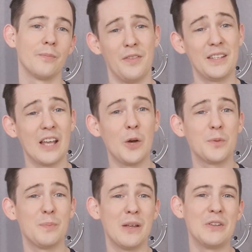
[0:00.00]
This
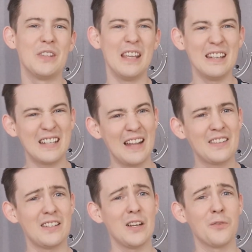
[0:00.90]
helps because the
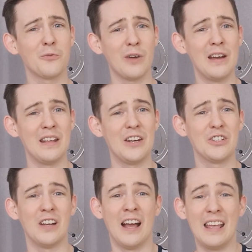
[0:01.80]
intensity of the
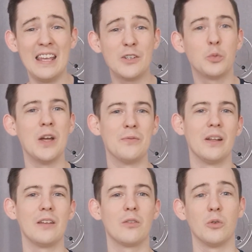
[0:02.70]
radiation at each
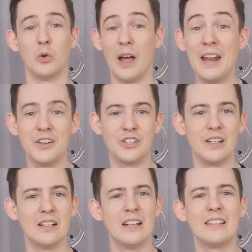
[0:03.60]
wavelength, or energy,